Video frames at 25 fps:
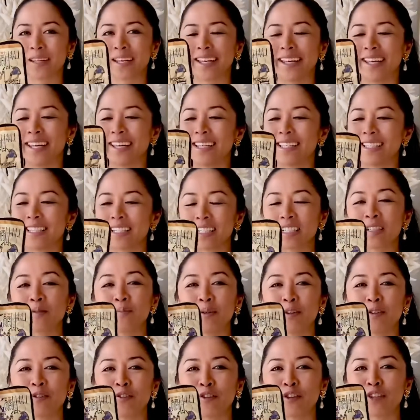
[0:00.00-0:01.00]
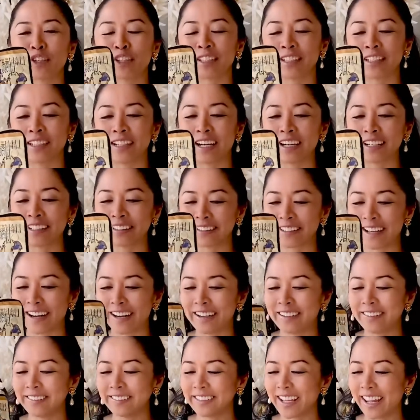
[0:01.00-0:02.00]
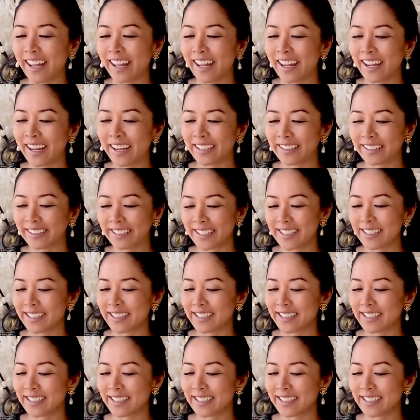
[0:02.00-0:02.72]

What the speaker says: just before the lockdown, and yes,